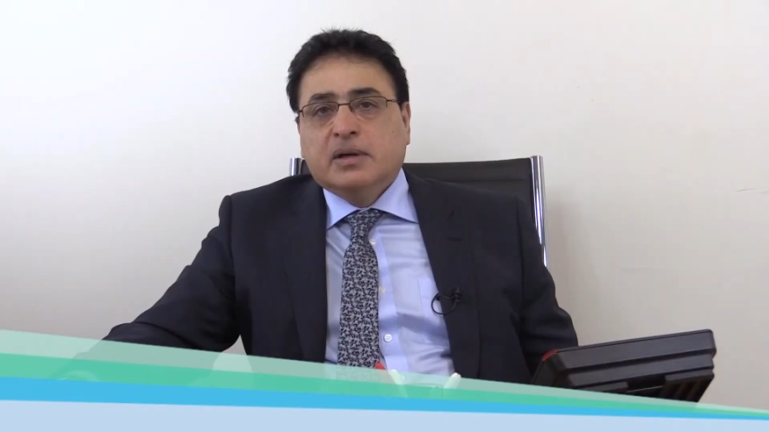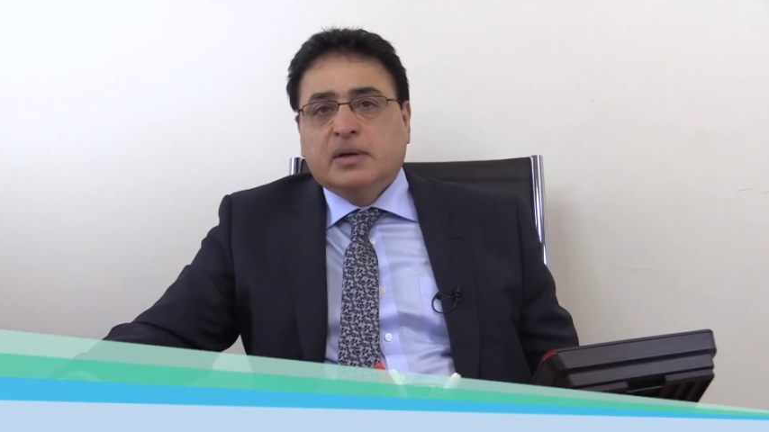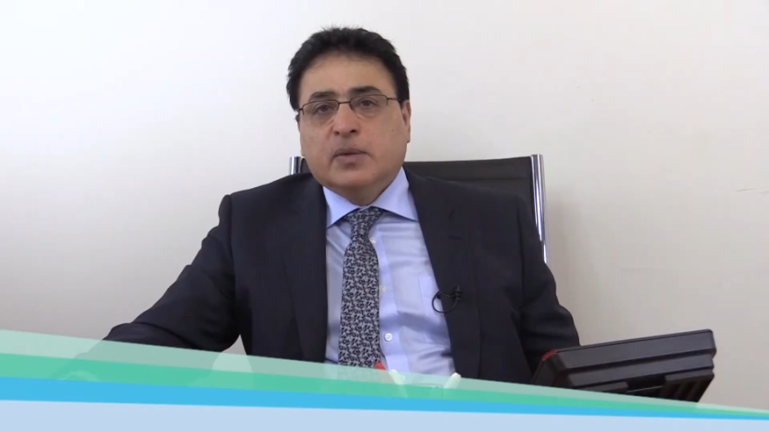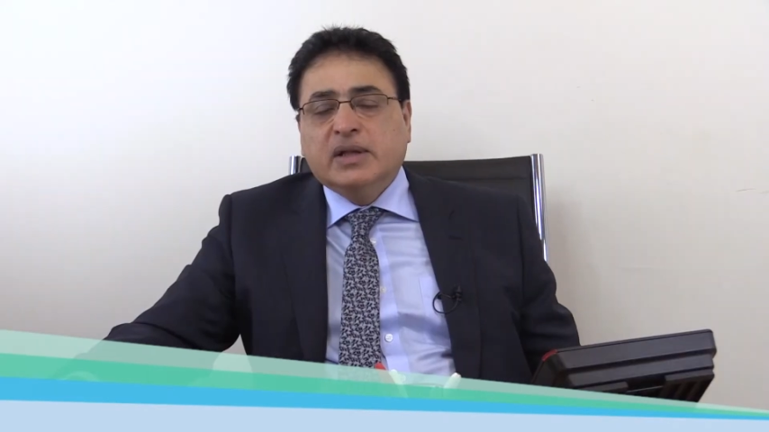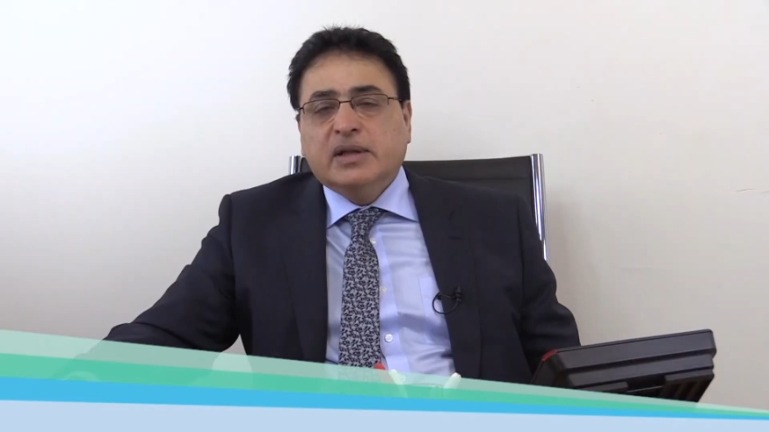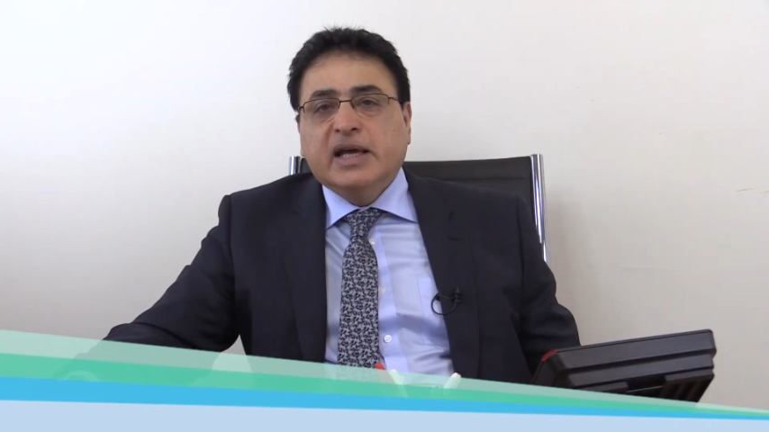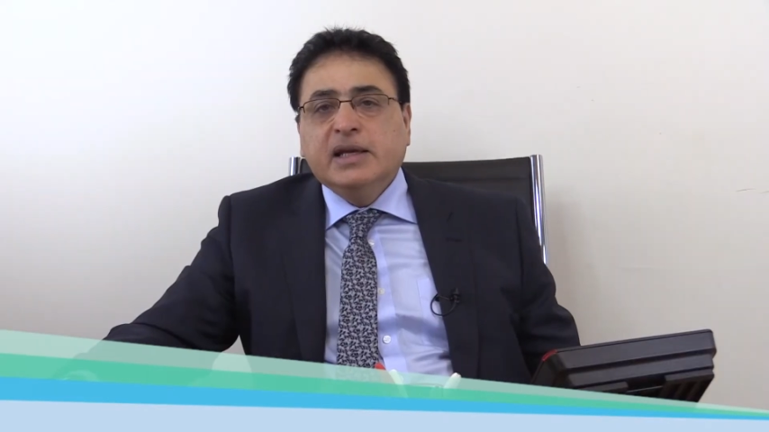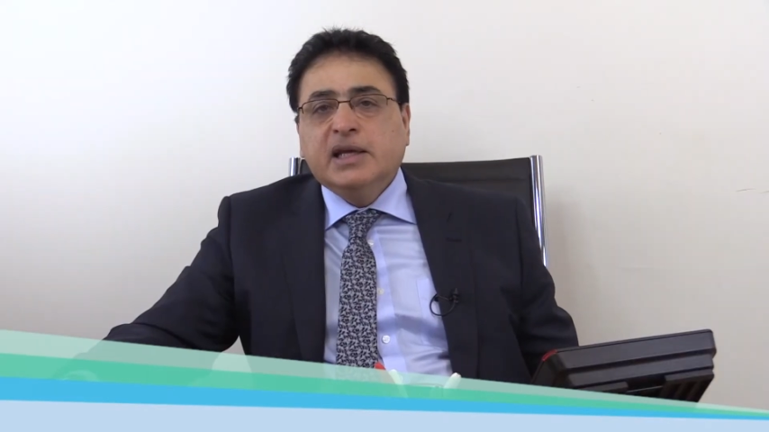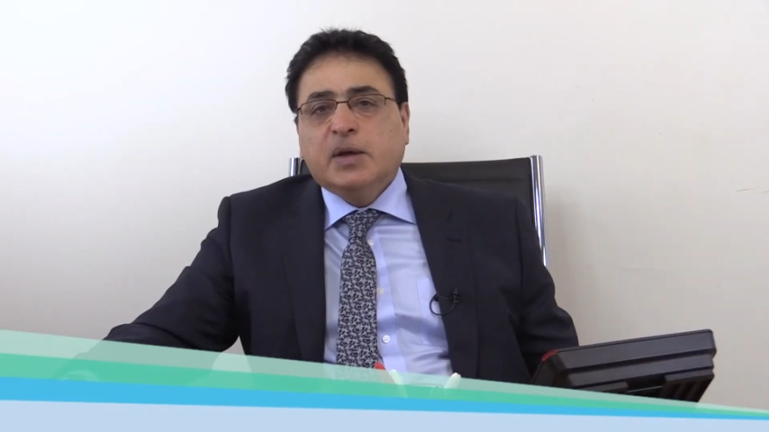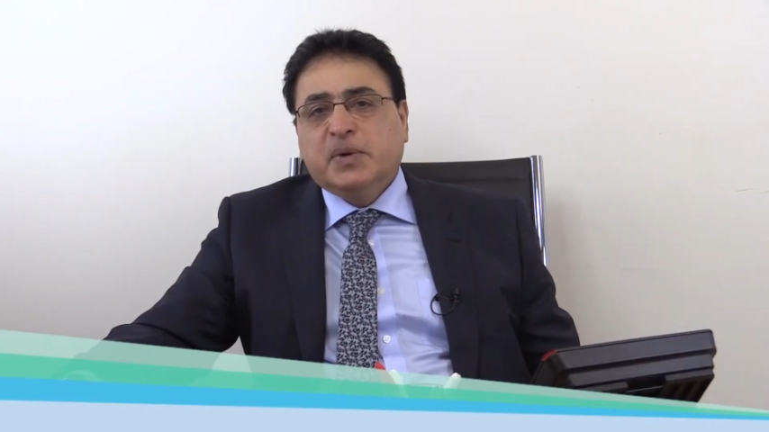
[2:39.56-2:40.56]
Well, any
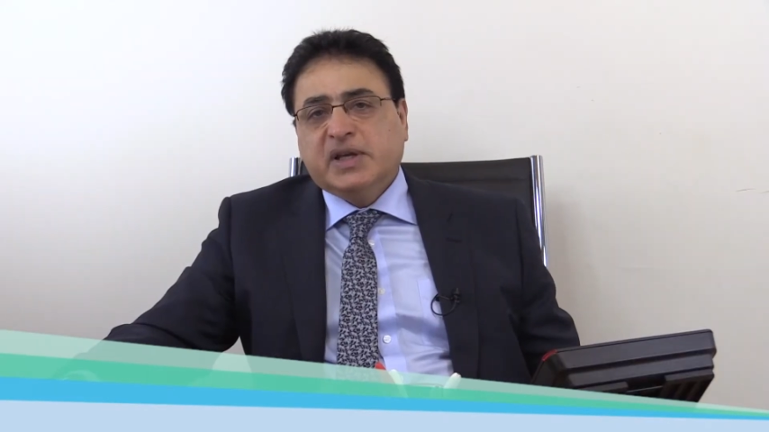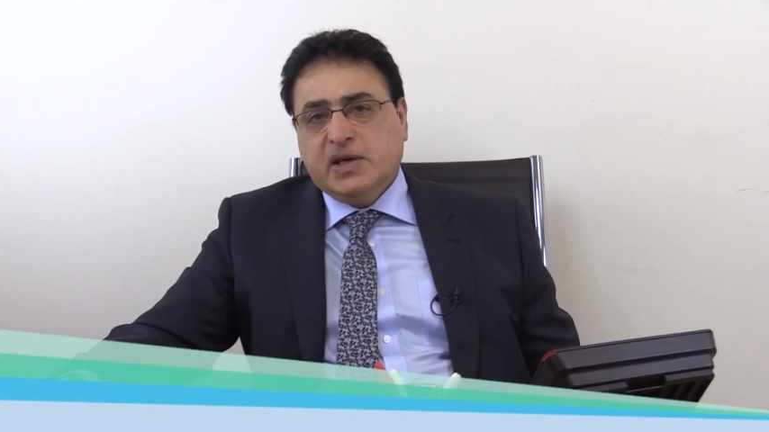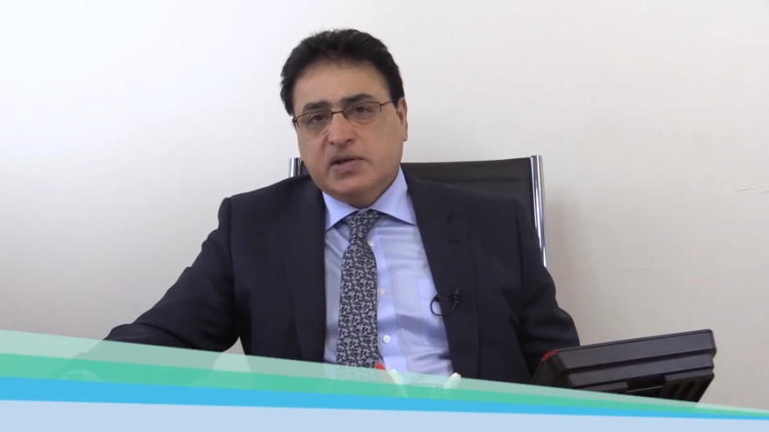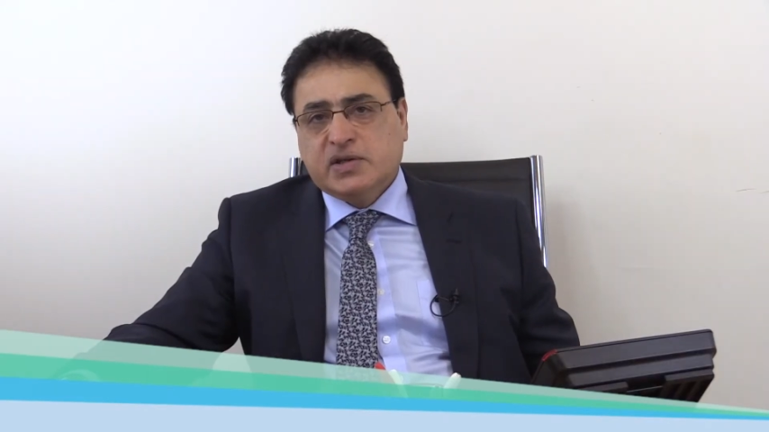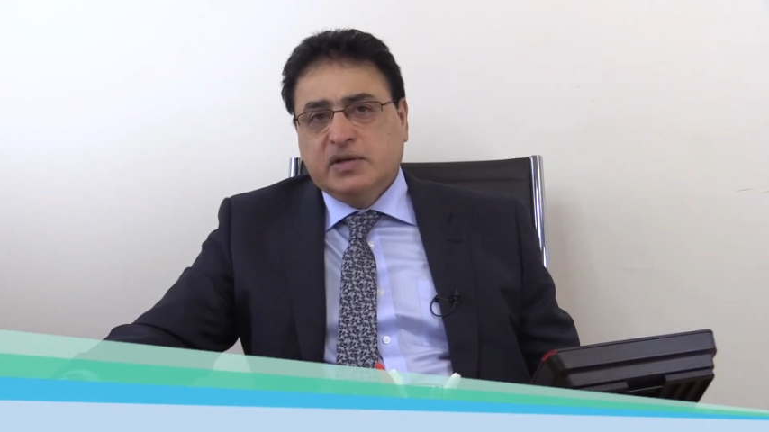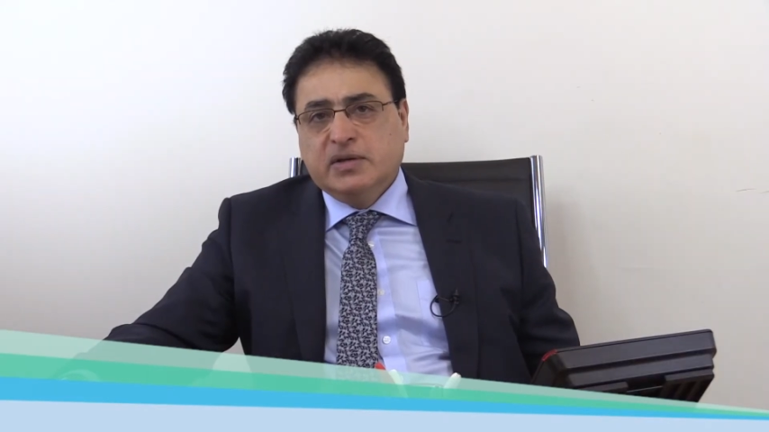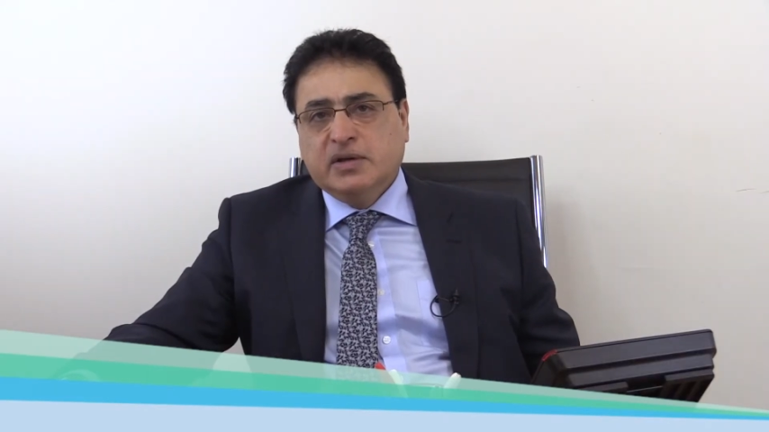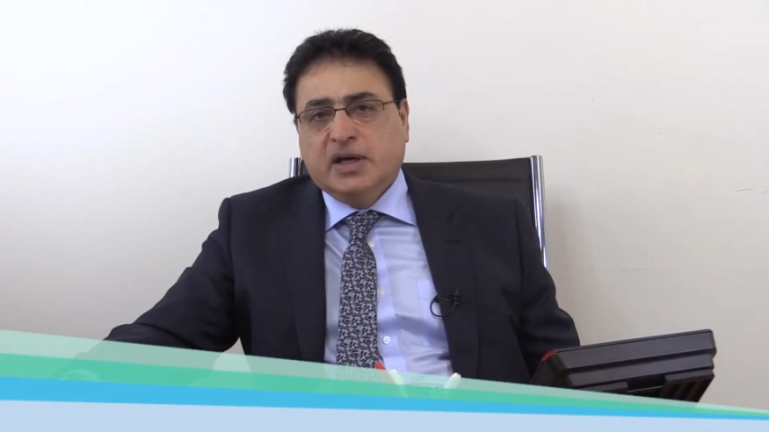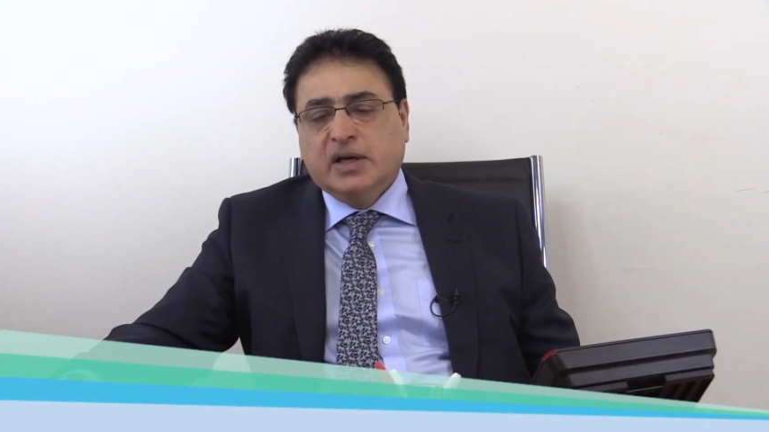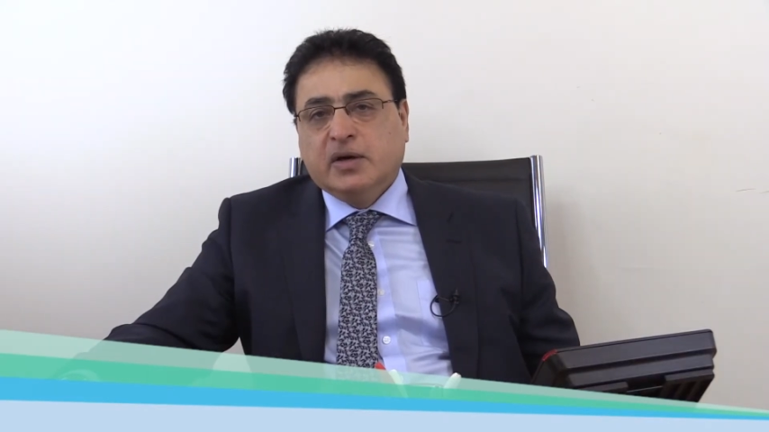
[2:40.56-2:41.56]
application
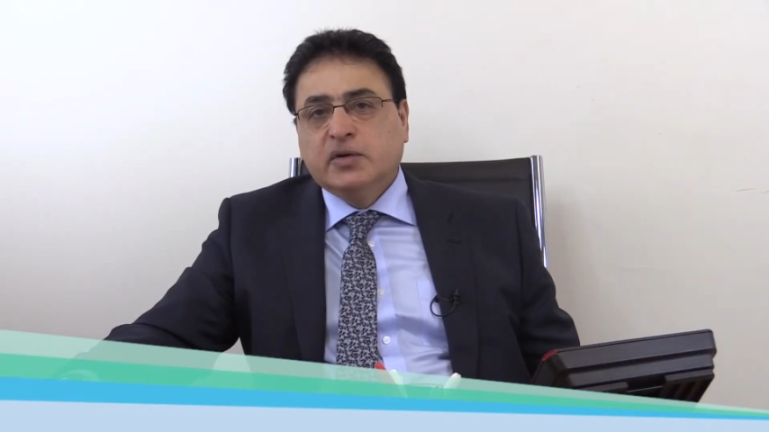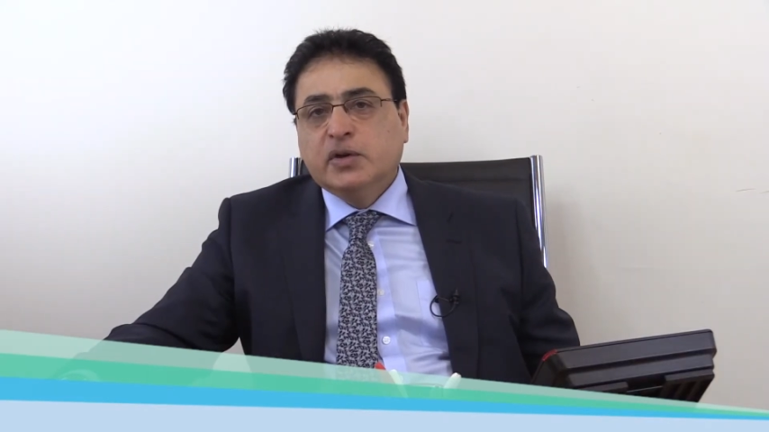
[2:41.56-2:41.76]
under the